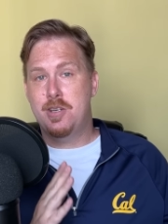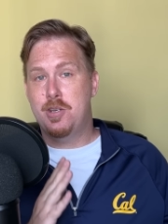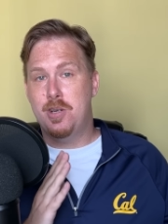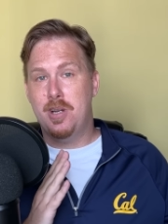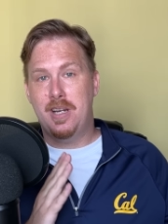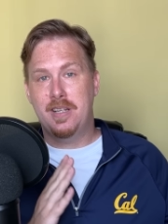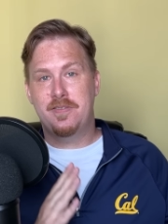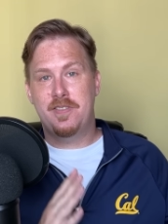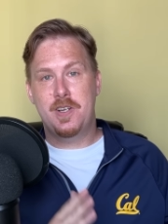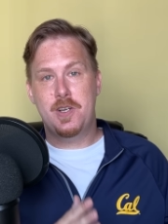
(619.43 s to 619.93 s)

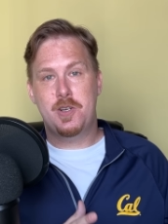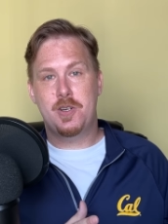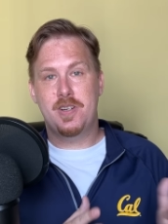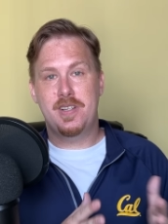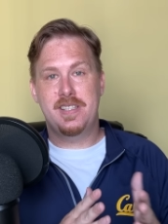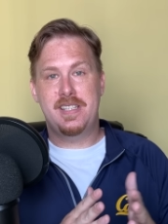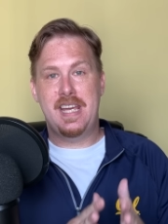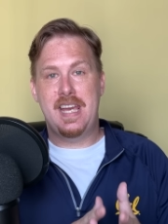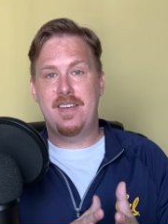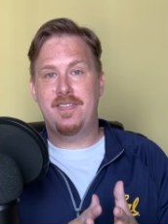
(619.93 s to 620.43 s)
Jon Fisher
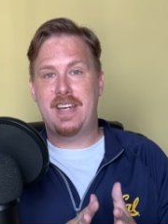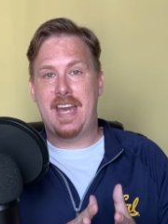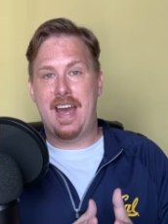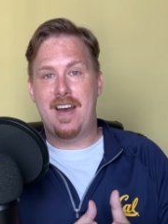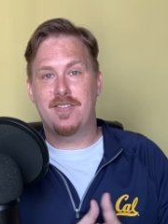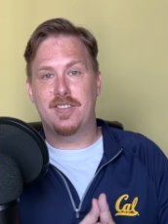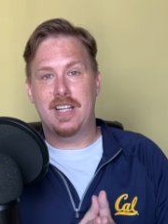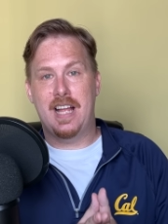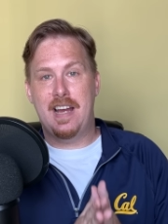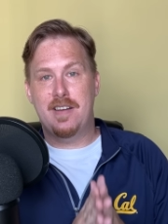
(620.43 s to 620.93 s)
and Dave
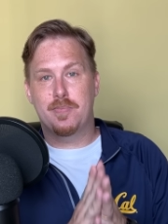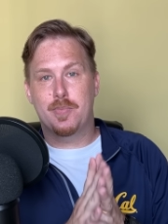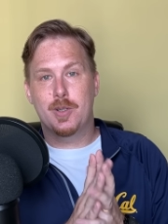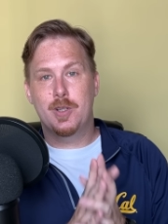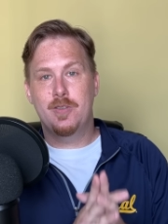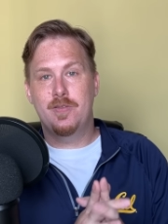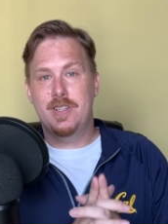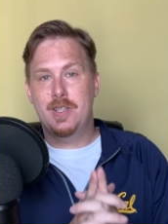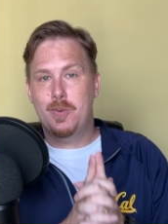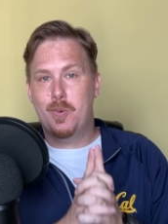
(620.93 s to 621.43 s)
Kaval have
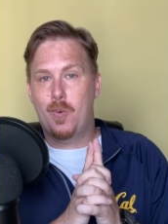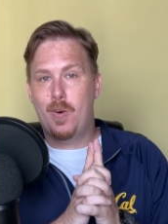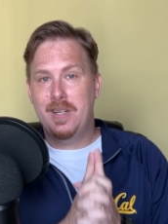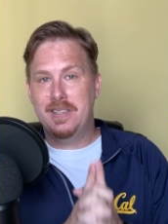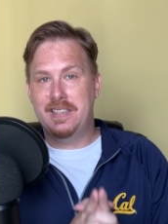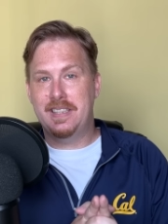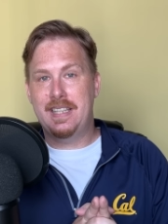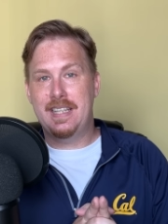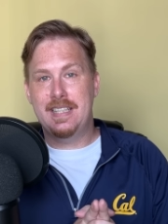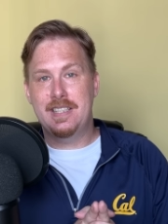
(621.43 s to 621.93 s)
proven
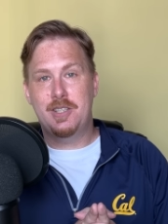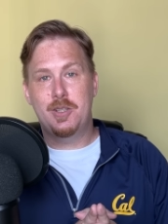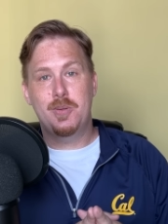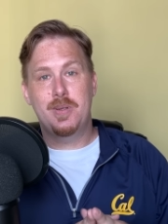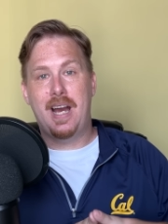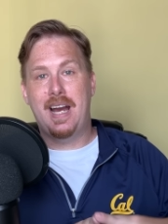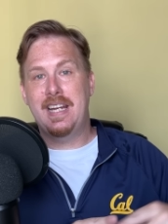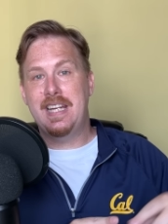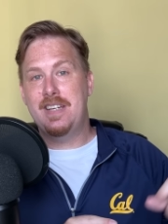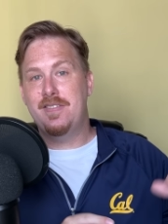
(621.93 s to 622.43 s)
once again to
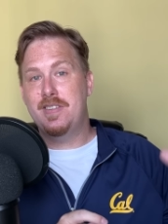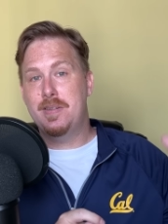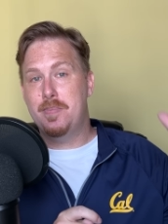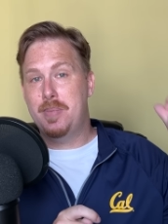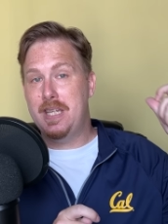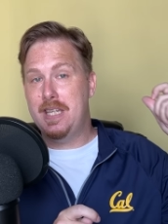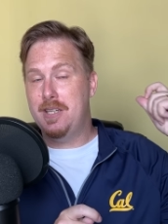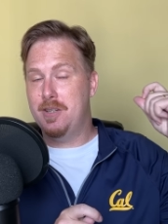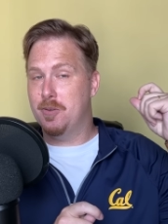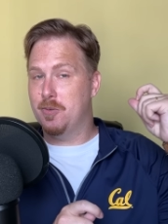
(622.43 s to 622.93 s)
not even
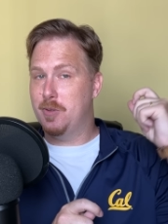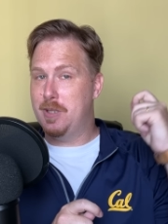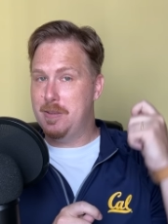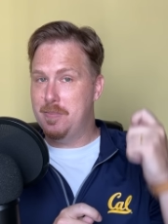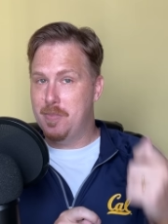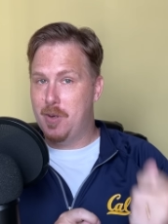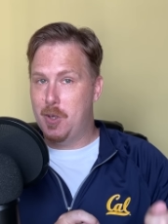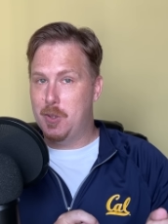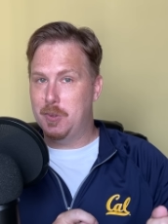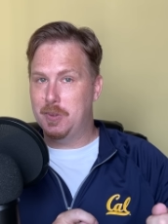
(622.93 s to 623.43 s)
be
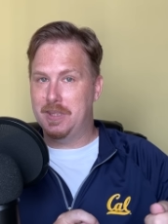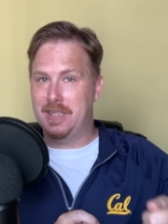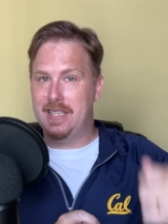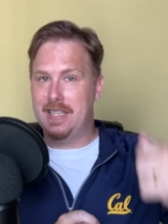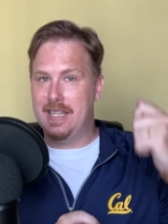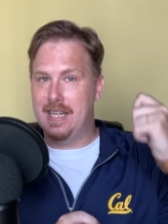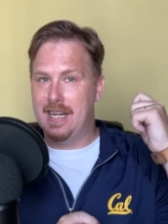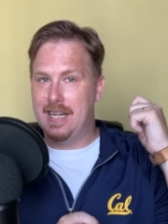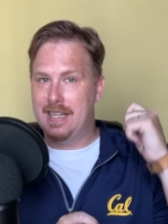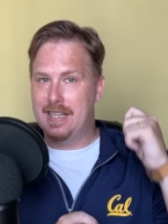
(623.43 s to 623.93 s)

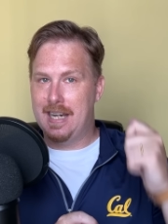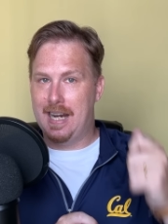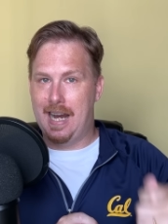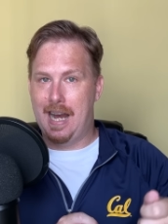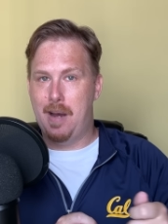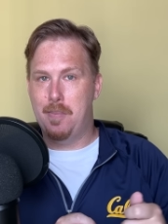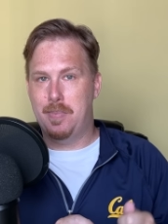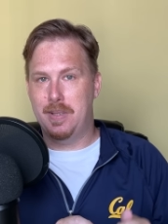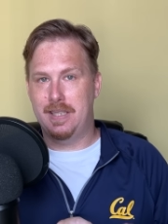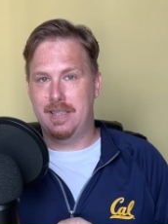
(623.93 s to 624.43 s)
remotely
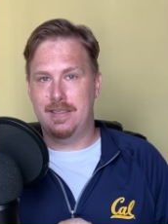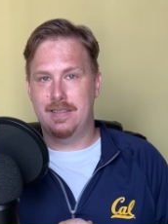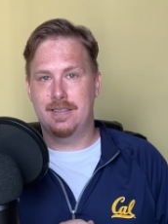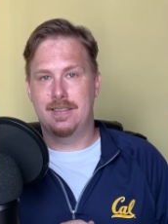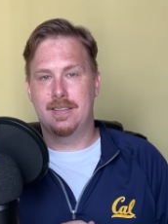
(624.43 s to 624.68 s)
competent.